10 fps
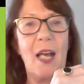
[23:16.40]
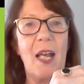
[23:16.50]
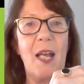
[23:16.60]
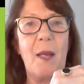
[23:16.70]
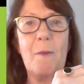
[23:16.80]

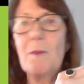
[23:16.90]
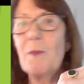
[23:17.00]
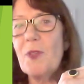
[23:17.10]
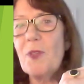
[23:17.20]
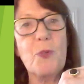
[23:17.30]
the
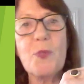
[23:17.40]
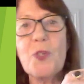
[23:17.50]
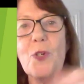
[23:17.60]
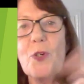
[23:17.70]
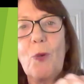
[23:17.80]
sums
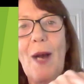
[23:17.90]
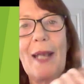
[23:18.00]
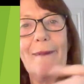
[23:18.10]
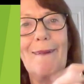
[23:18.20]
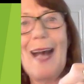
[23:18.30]
don't
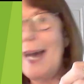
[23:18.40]
quite